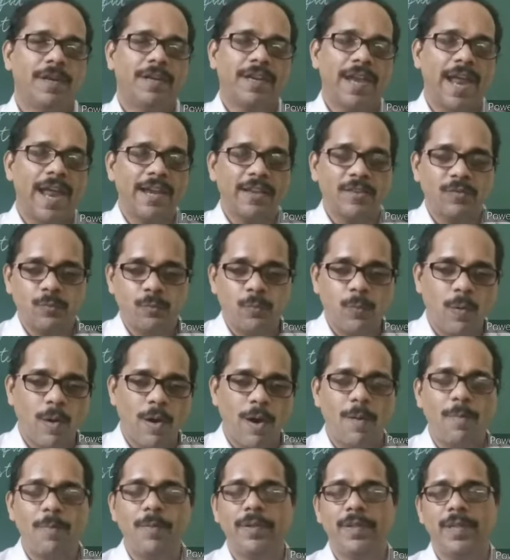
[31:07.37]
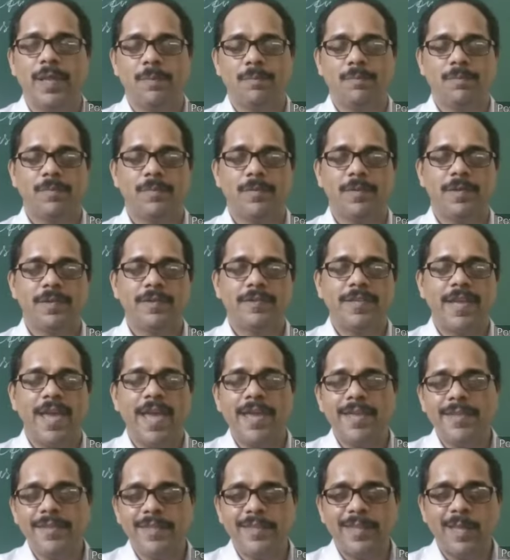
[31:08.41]
transformed them,
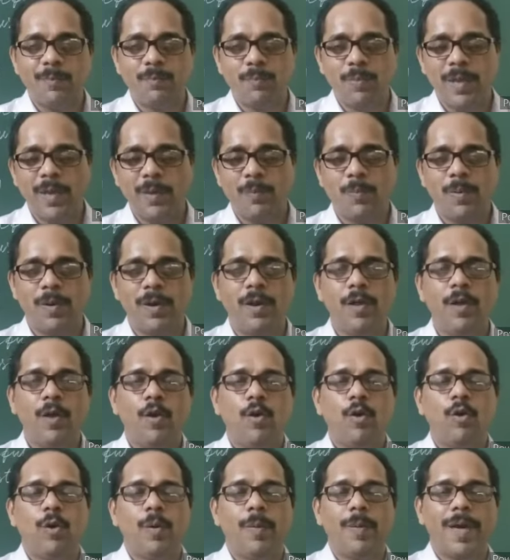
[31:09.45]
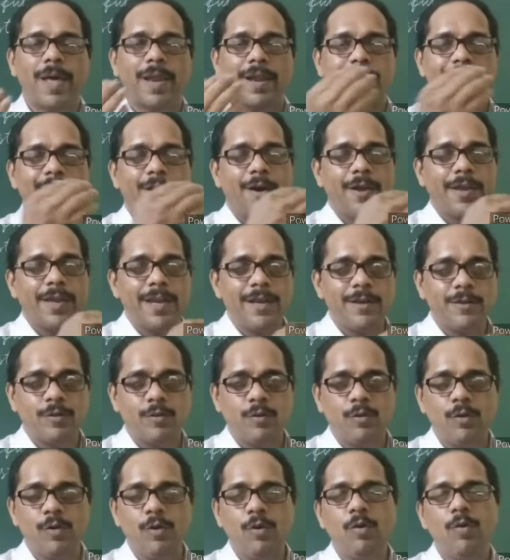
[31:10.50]
changed the people who were loyal
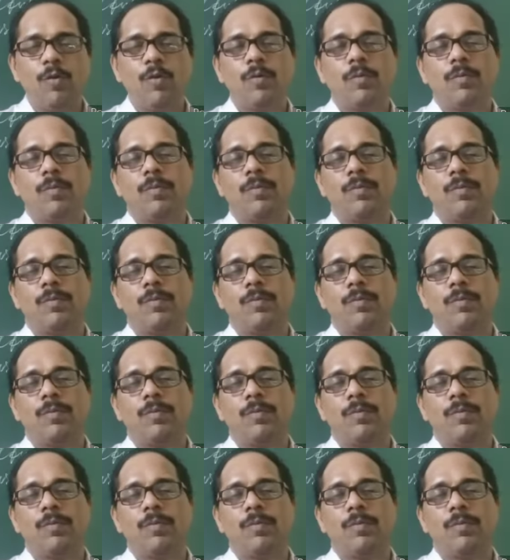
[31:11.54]
to